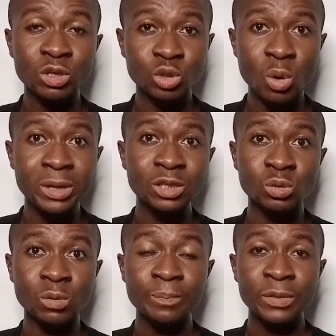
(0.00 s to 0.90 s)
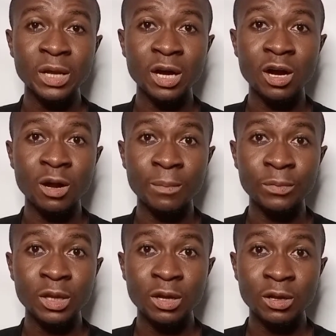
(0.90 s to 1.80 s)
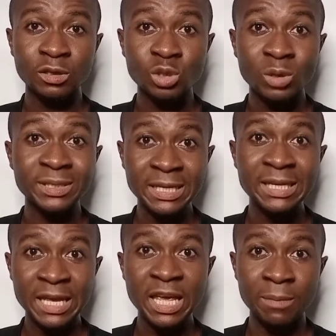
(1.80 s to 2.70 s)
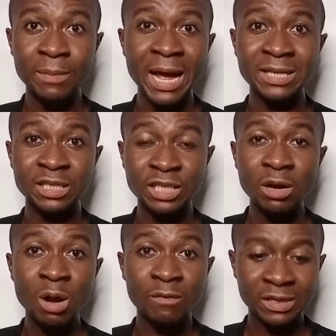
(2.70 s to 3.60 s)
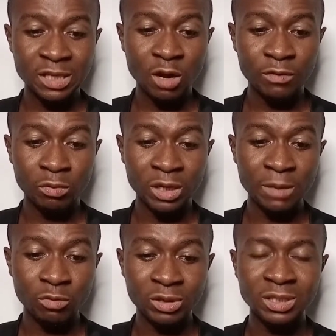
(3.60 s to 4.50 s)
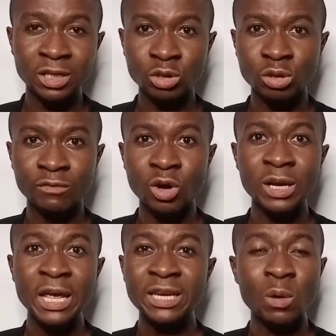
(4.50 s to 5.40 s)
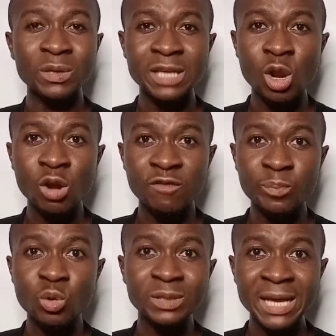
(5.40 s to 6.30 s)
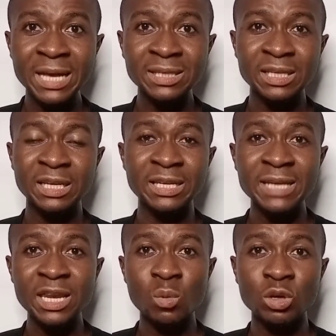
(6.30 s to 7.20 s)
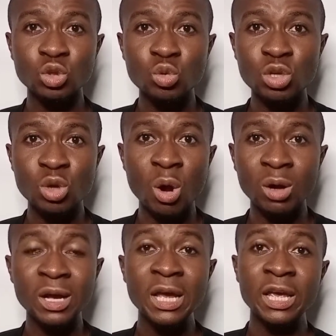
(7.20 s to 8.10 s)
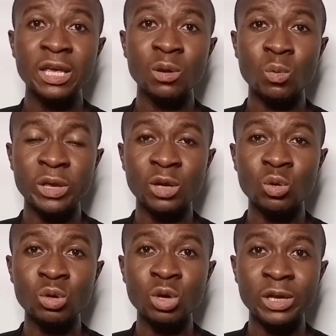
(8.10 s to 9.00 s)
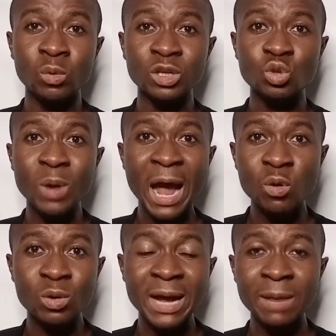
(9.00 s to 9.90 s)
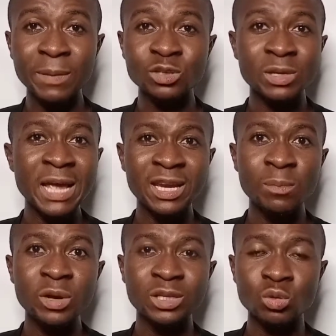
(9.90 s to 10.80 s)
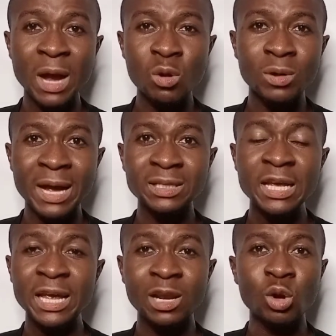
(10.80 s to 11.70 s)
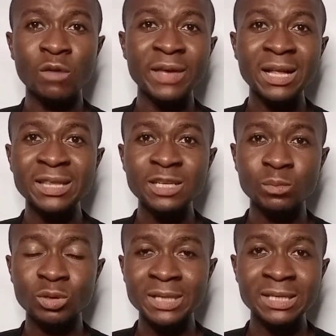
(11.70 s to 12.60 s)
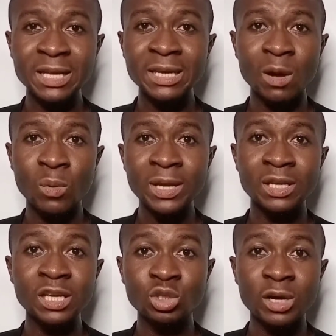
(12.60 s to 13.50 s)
was going to um, succeed him as the general overseer of the Redeemed Christian Church of God. There was a lot of protest. They said he was too young. He, he could he was too arrogant. Pastor E A Adeboye is too arrogant. A lot of elders protested that when did he